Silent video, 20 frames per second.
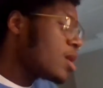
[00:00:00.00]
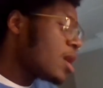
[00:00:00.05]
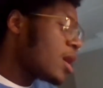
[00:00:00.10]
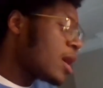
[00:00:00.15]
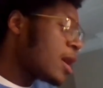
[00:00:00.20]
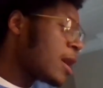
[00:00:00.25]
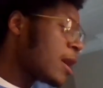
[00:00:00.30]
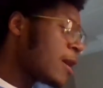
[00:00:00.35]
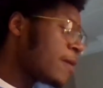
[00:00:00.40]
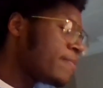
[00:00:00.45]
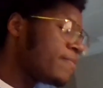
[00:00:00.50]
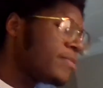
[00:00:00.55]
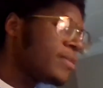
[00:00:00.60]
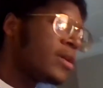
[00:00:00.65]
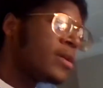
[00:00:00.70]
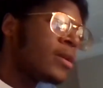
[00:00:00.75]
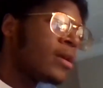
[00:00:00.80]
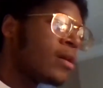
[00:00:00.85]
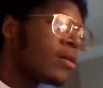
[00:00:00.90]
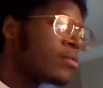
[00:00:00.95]

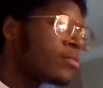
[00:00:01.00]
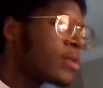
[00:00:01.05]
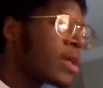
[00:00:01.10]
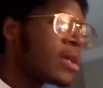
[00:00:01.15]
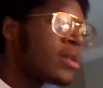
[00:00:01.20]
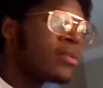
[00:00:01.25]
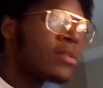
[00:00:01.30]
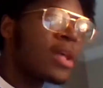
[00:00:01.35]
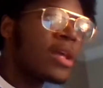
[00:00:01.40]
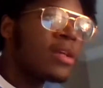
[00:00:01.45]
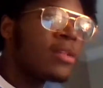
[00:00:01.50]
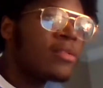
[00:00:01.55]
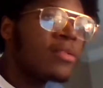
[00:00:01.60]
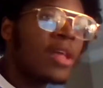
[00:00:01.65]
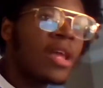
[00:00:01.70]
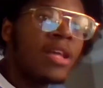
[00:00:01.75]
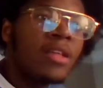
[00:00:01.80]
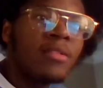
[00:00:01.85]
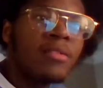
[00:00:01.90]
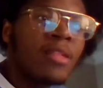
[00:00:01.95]

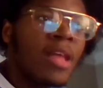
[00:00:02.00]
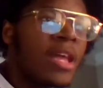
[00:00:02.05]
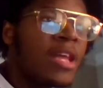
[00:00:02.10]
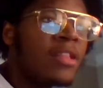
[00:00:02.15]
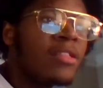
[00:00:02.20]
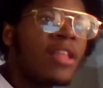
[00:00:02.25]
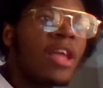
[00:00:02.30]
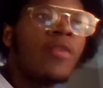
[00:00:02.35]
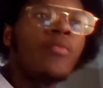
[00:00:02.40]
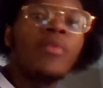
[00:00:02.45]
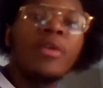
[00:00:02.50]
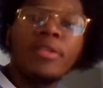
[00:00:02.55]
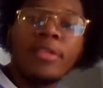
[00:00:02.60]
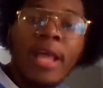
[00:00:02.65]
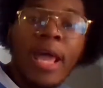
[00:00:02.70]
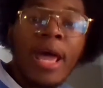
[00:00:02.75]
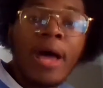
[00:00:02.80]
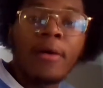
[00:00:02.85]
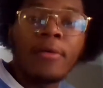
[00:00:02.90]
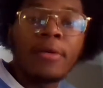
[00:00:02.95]
they went
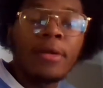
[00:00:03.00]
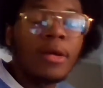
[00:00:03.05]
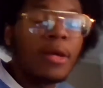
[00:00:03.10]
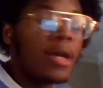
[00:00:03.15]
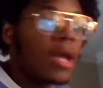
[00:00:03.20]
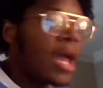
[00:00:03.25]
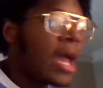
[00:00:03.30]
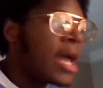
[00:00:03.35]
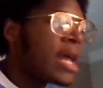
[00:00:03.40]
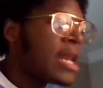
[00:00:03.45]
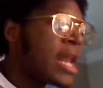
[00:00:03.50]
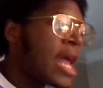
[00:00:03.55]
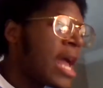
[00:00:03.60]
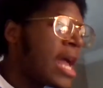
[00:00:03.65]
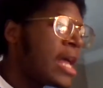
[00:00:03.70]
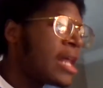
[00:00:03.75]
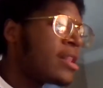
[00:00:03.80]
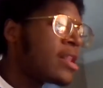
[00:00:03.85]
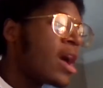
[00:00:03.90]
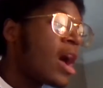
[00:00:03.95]
down,
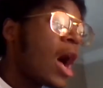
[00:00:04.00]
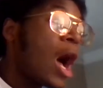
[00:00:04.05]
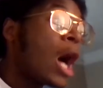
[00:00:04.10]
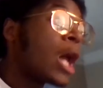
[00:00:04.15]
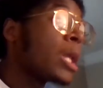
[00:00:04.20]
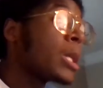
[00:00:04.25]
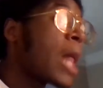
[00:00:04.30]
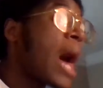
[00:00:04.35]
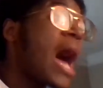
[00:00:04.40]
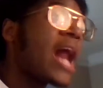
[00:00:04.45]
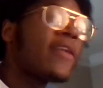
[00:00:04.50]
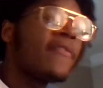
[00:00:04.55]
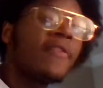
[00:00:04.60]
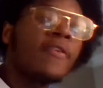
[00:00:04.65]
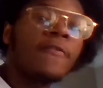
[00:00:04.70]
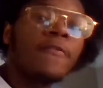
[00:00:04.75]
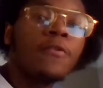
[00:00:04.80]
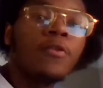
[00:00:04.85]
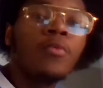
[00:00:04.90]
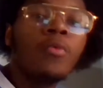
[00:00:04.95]
and a lot of
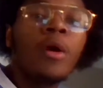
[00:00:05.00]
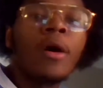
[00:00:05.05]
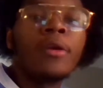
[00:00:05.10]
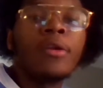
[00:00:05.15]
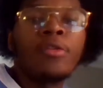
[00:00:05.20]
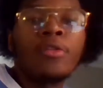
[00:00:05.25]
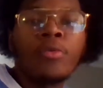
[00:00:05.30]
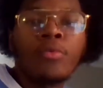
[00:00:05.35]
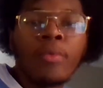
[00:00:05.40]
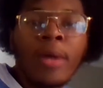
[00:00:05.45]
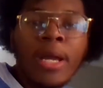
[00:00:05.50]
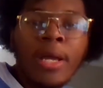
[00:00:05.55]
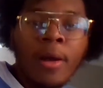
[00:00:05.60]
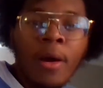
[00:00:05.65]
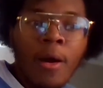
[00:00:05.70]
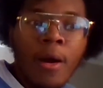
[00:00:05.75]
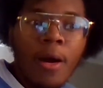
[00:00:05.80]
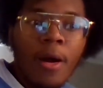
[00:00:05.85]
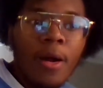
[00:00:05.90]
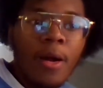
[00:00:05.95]
it flew under the
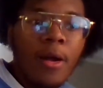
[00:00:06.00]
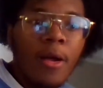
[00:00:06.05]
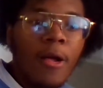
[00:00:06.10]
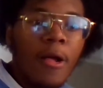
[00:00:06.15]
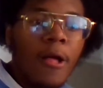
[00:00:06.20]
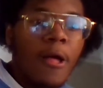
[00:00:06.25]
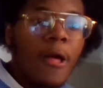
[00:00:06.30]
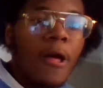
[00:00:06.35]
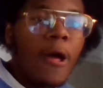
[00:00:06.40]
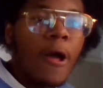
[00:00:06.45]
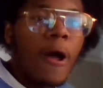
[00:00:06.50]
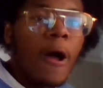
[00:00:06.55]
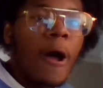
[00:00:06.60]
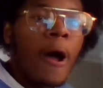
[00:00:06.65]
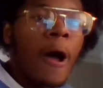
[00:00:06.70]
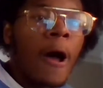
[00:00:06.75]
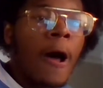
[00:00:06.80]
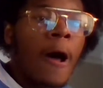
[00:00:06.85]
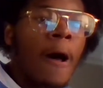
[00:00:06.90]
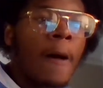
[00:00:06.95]
radar.
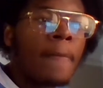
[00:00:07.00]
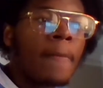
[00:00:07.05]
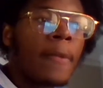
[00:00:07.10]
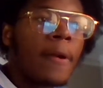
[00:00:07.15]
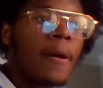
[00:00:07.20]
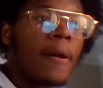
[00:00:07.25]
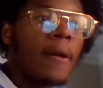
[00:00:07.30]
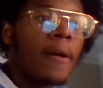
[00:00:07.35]
And